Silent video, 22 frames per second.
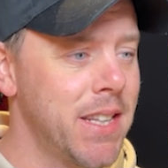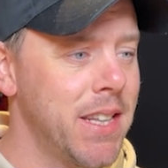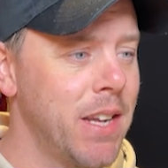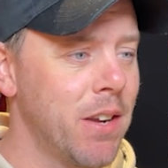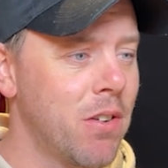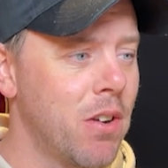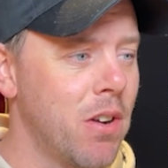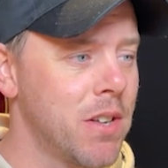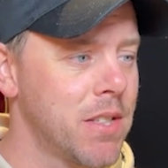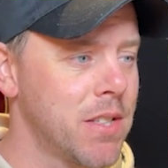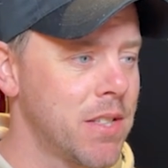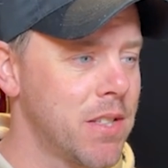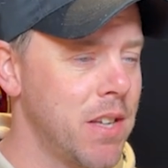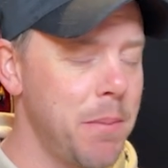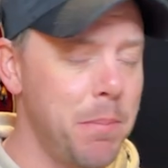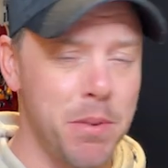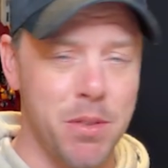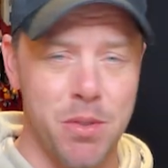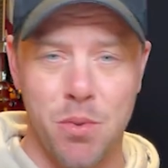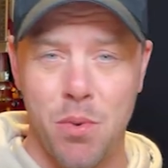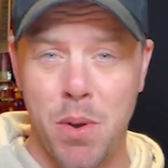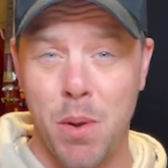across the site,
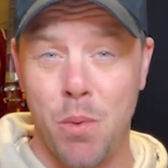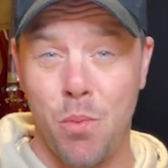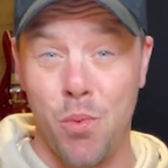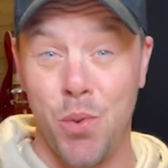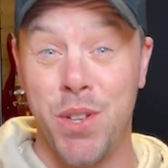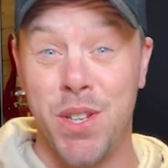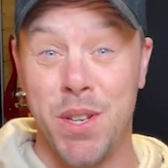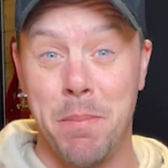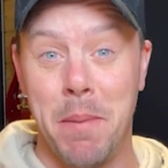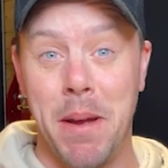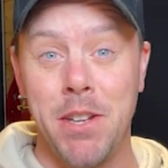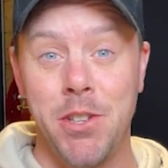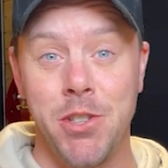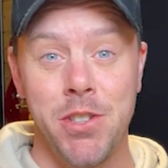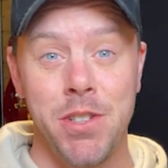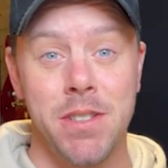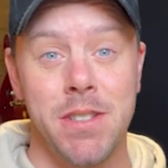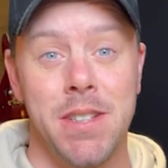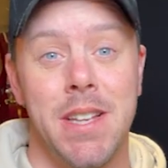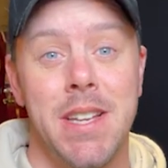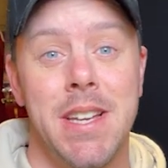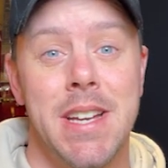but it's quite one
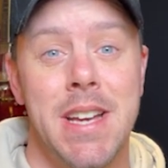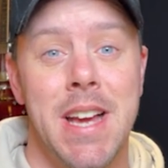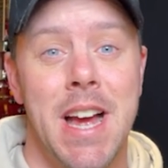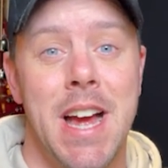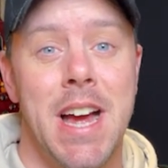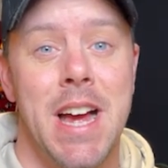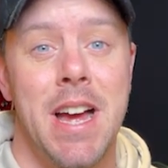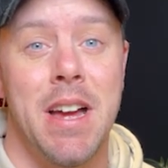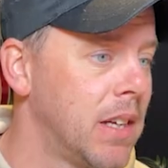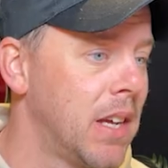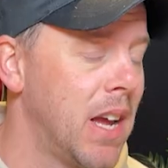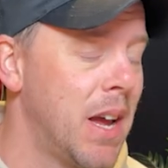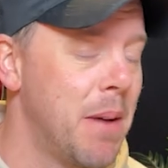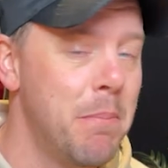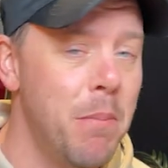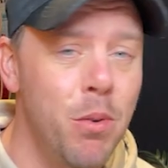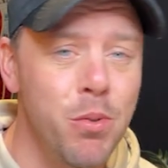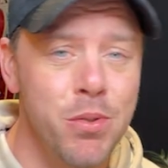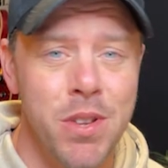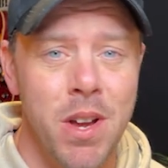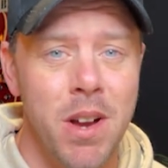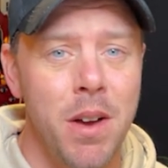dimensional. Um, and
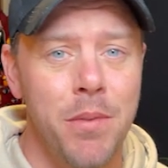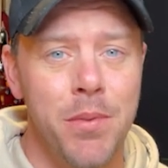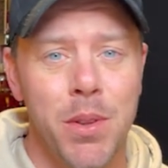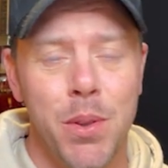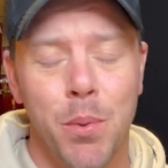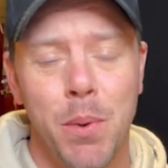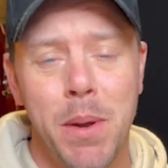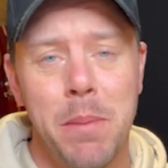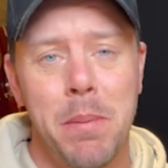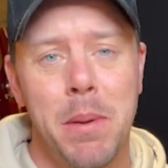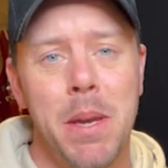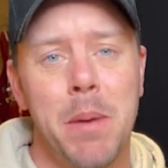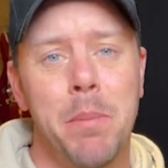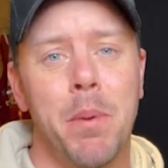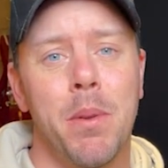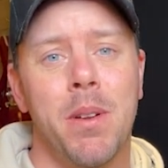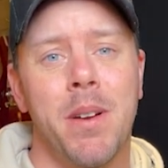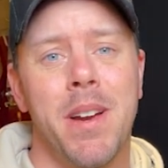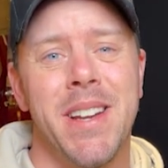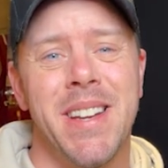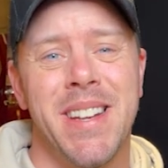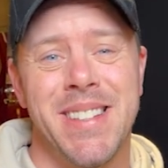most often the way
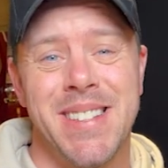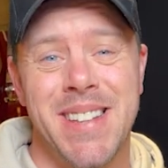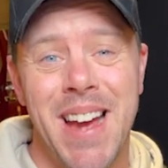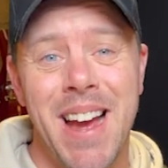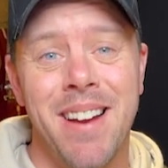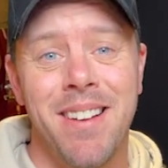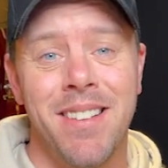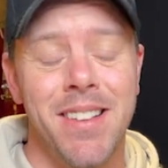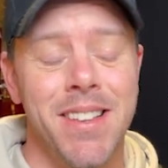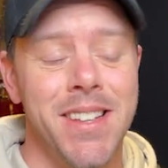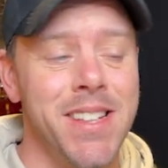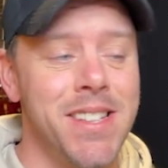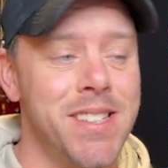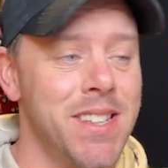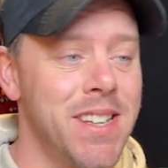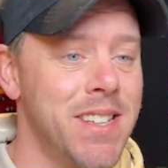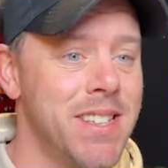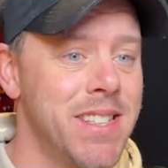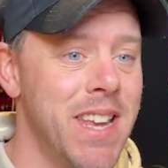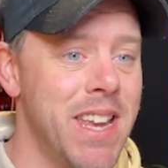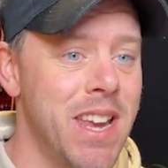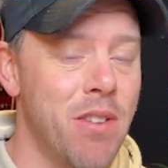people kind of tackle this
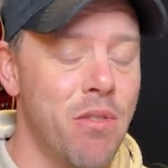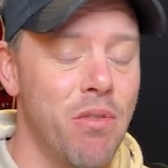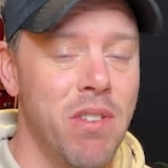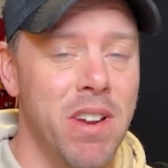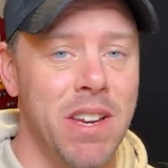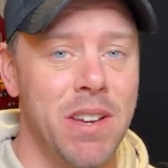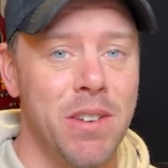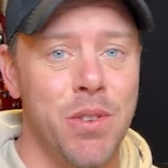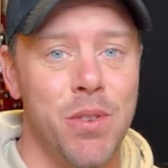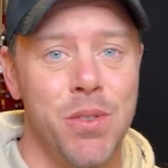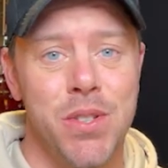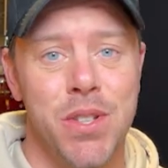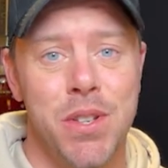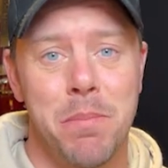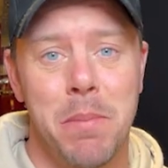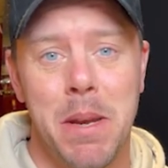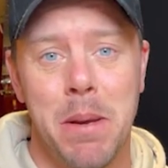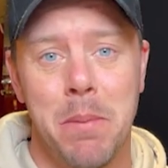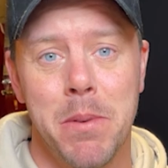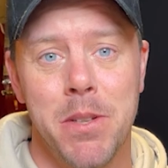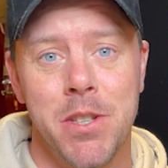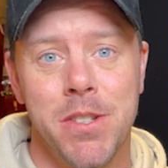is they create custom
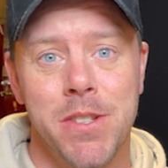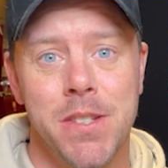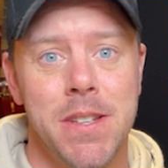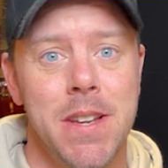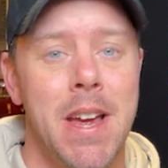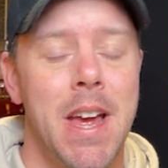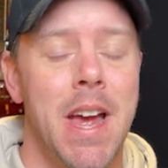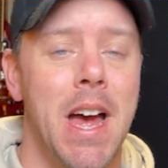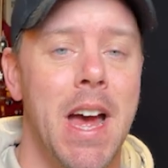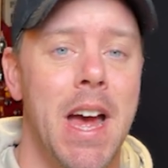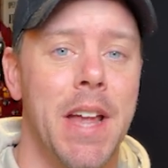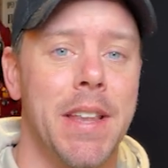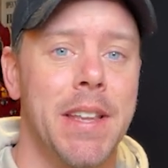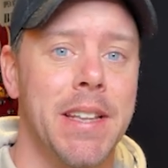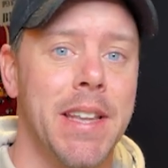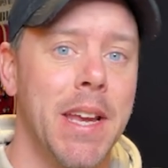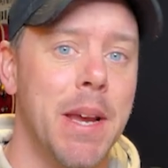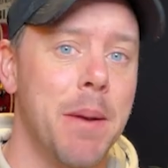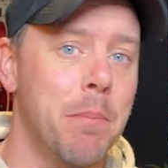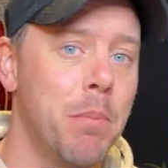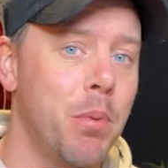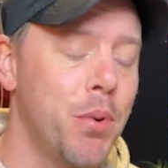images uh, that
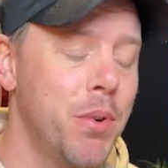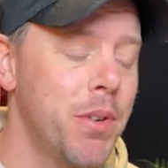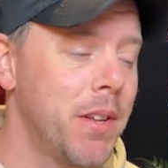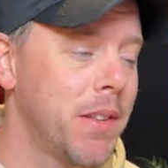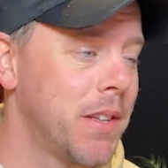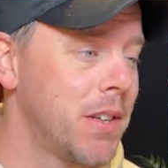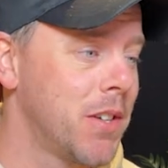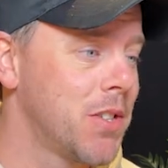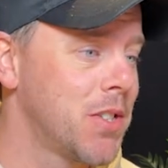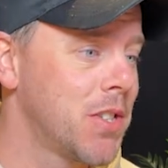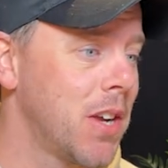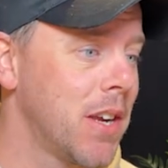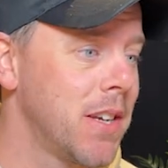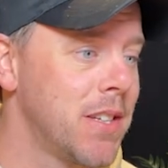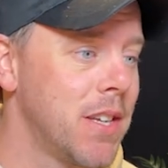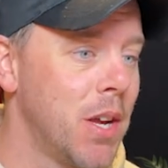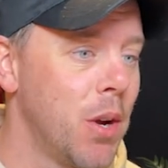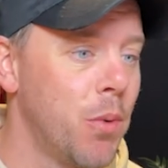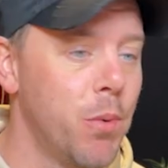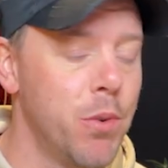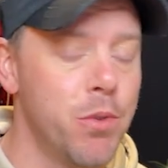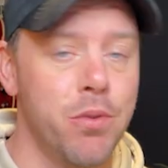they can put on their site,
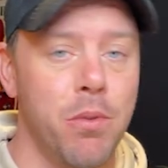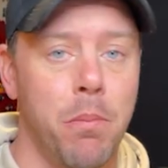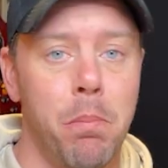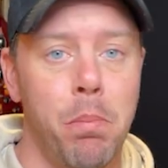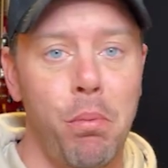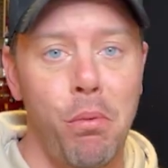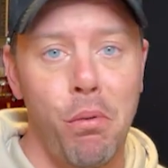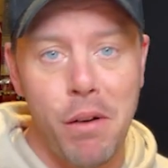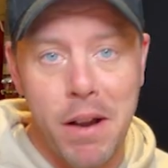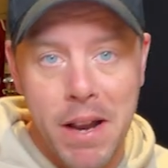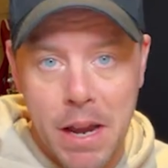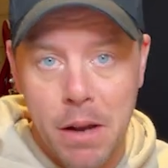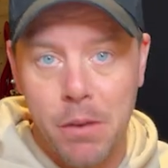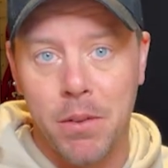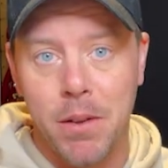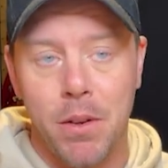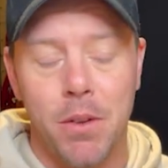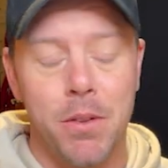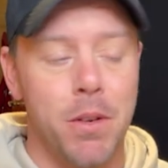which will bring out the other